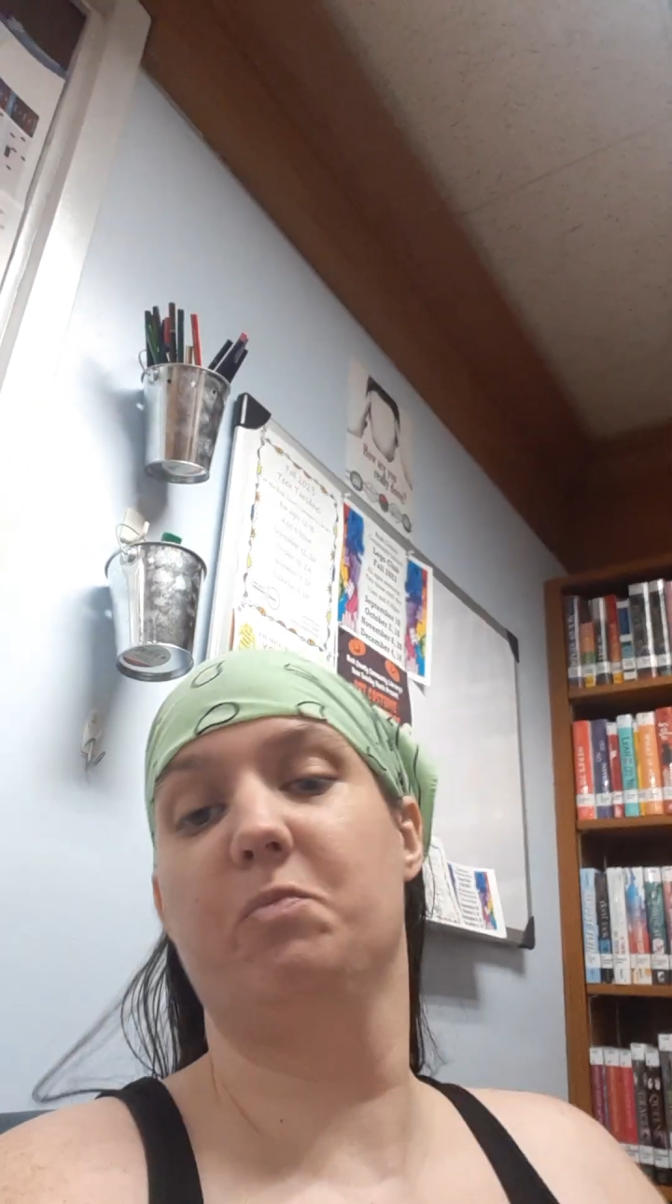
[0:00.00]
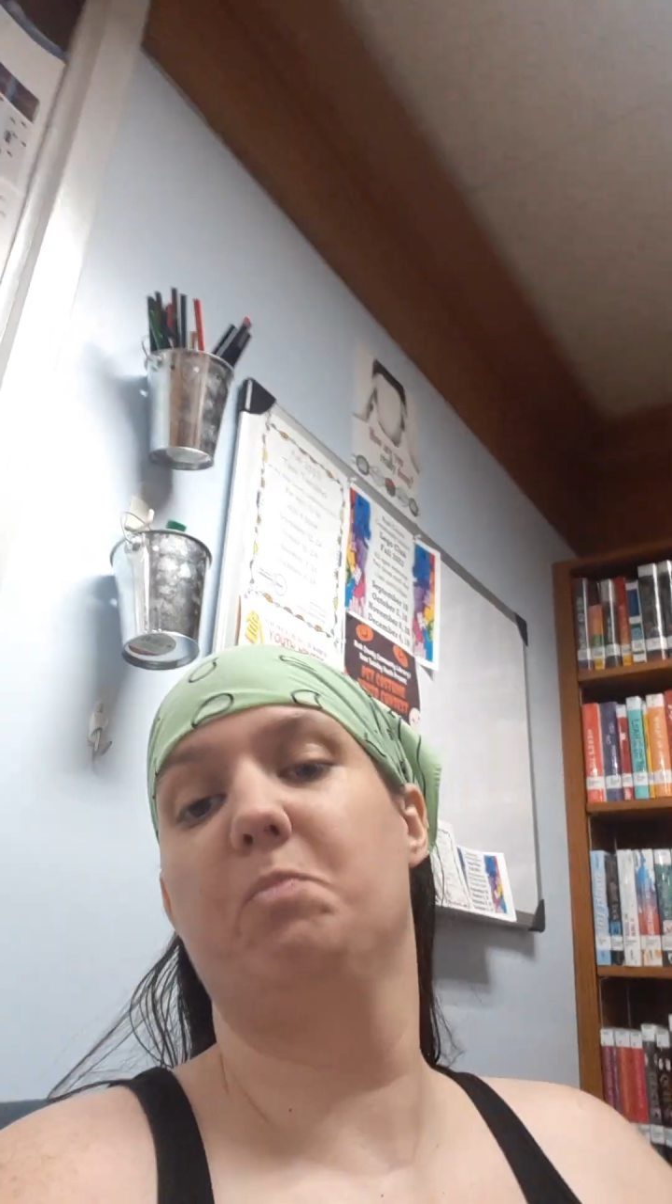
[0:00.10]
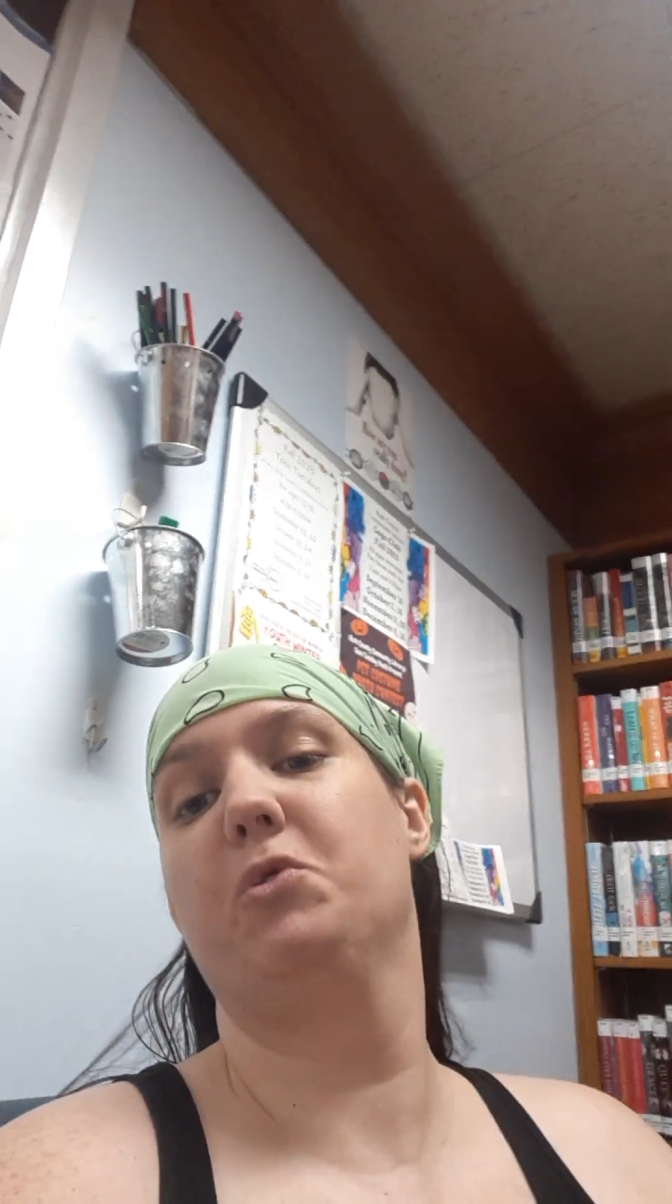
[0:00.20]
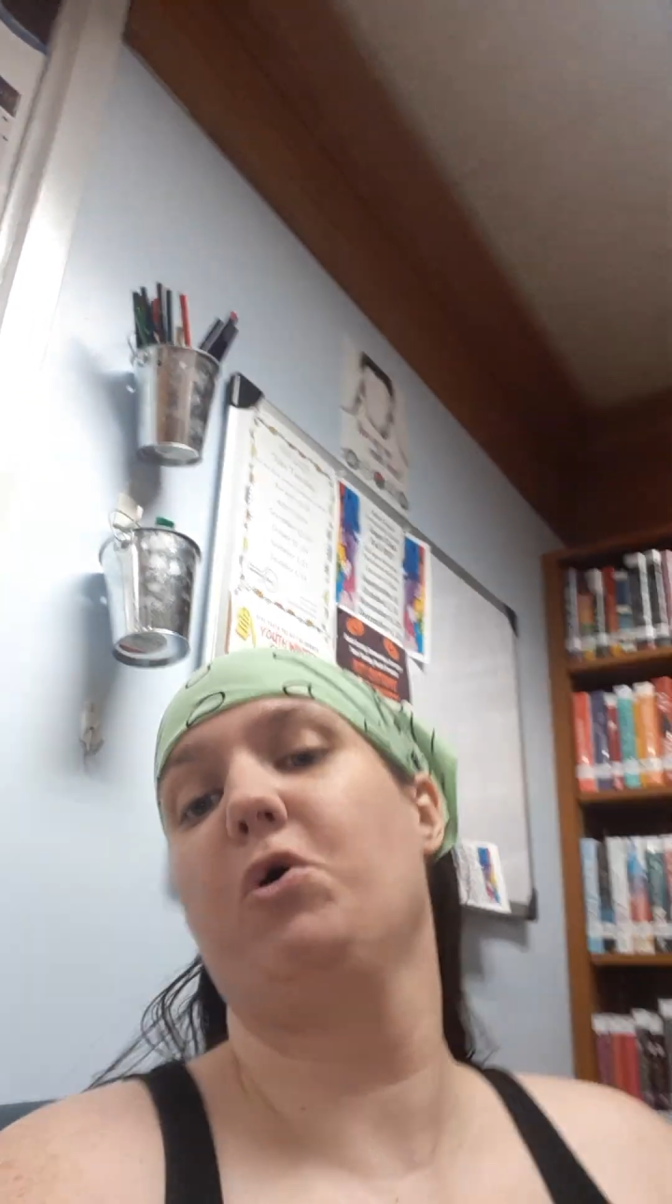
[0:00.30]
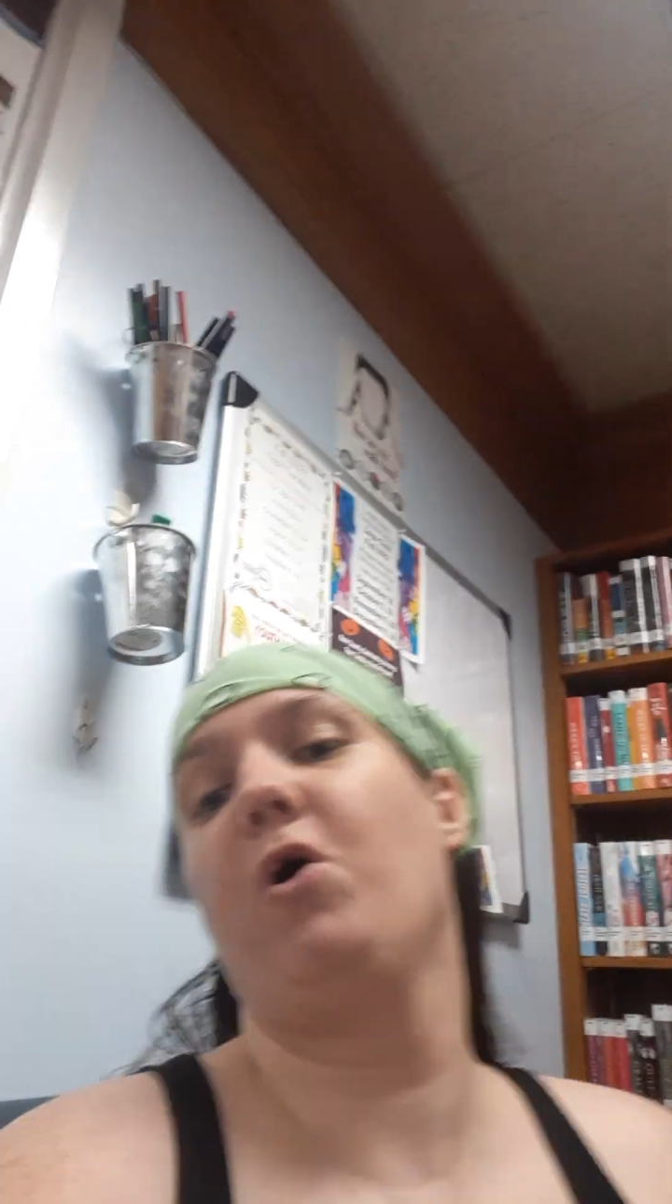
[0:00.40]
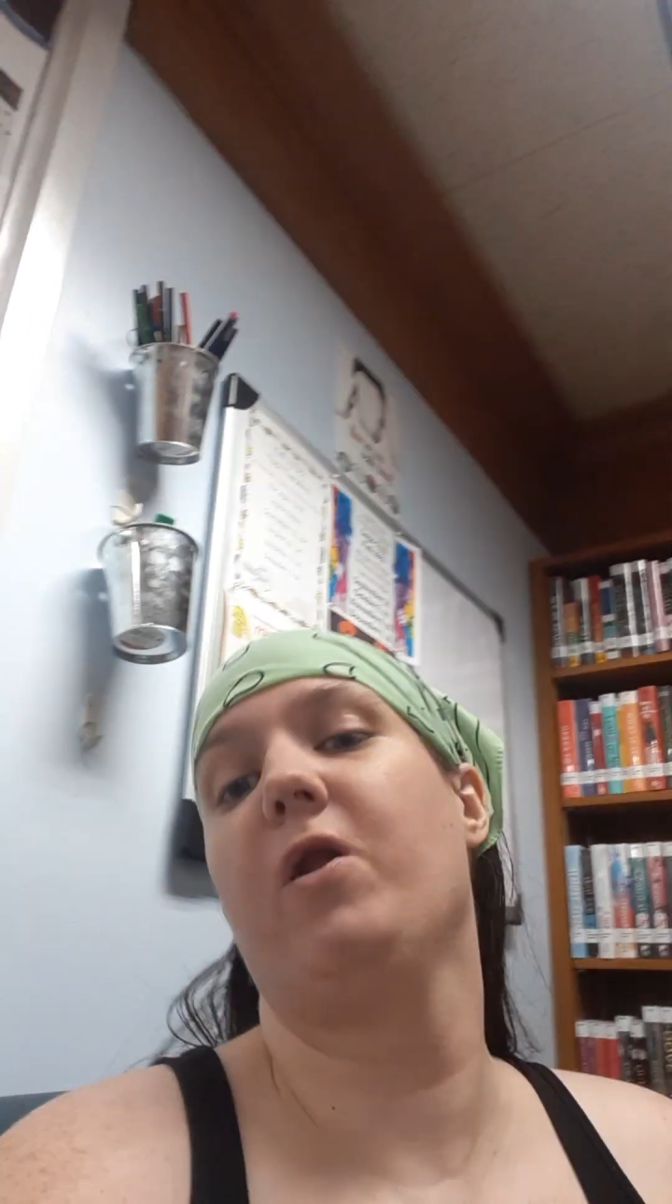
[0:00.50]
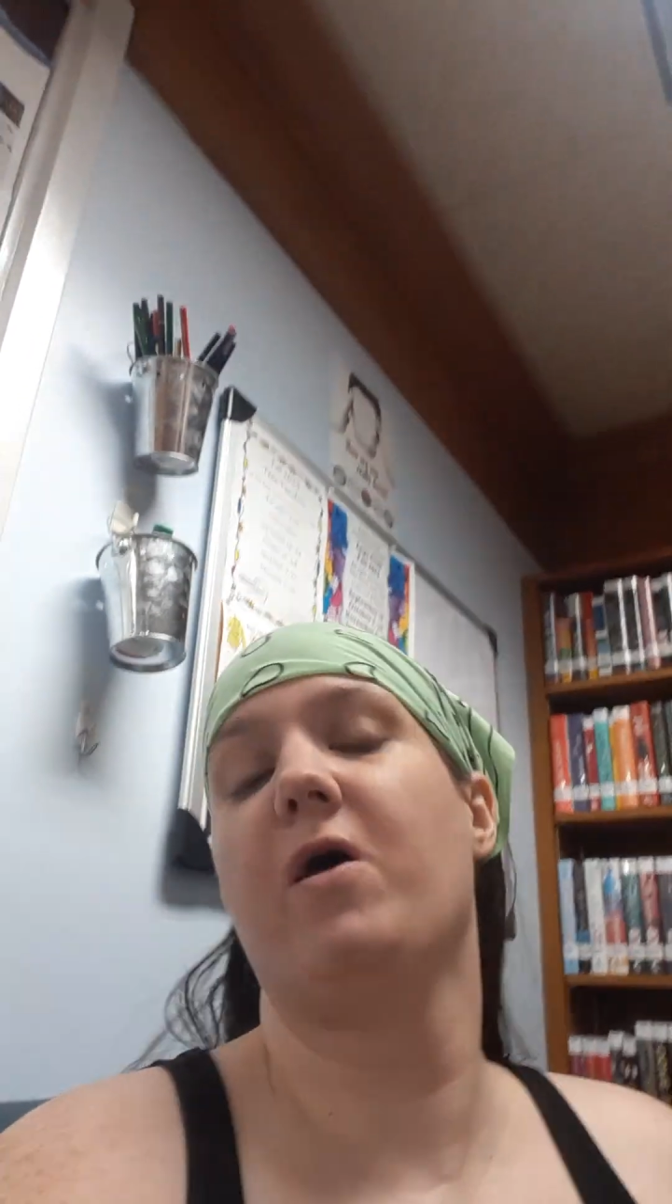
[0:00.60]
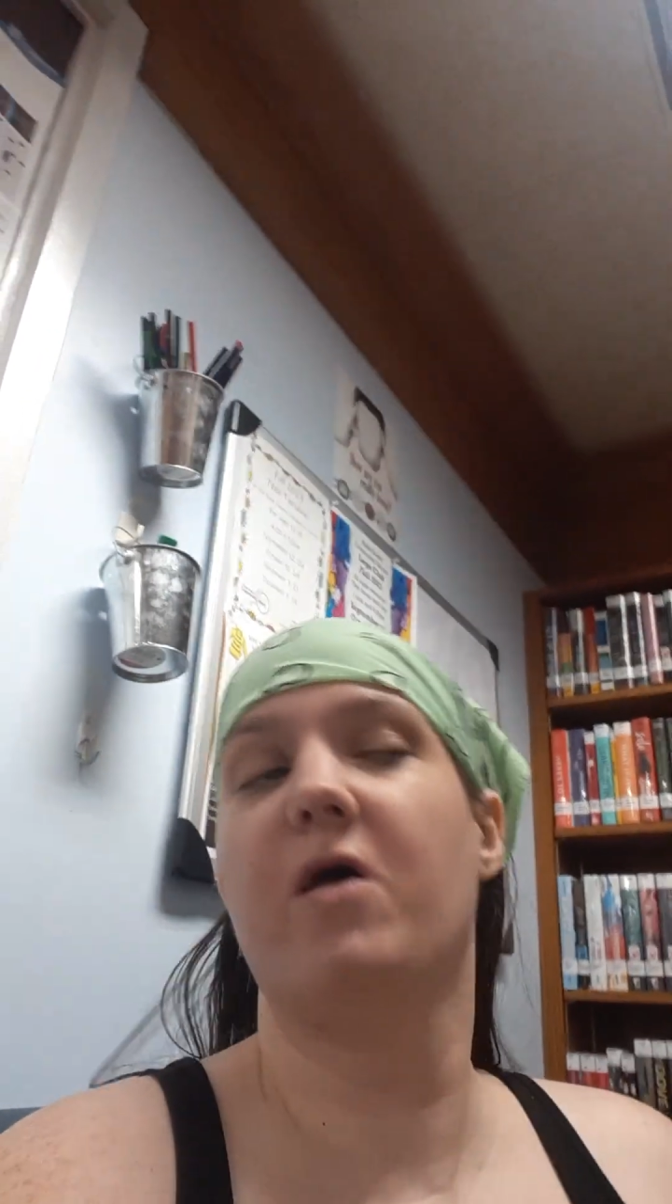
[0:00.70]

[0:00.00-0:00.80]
Sean